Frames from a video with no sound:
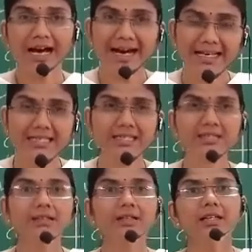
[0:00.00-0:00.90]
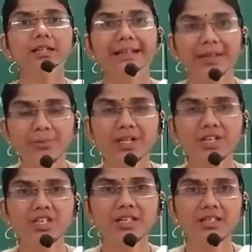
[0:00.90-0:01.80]
as the
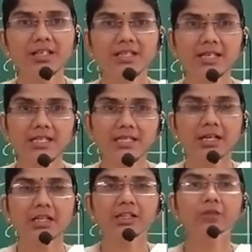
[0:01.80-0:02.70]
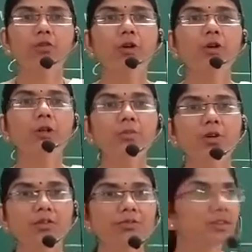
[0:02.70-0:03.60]
temperature increases, the volume of